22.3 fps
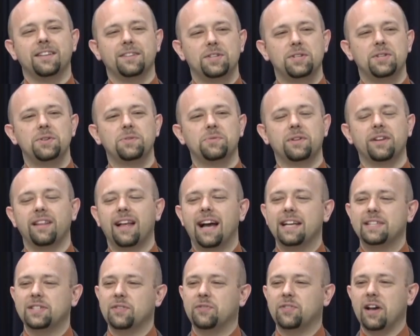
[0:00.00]
Do you
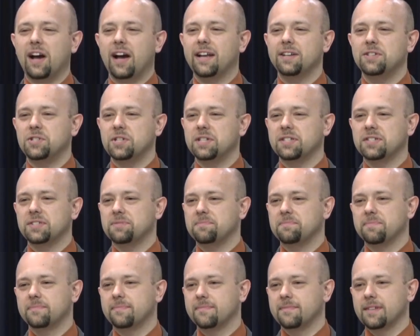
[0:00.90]
realize if God just
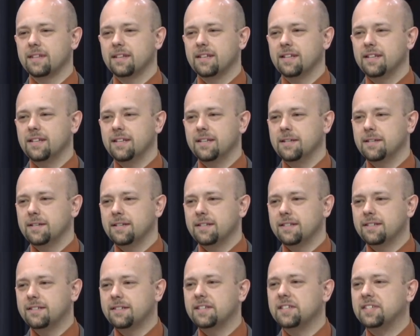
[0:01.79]

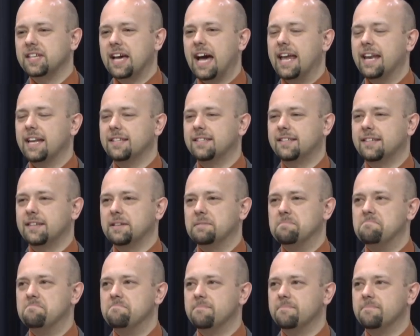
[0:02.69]
decided to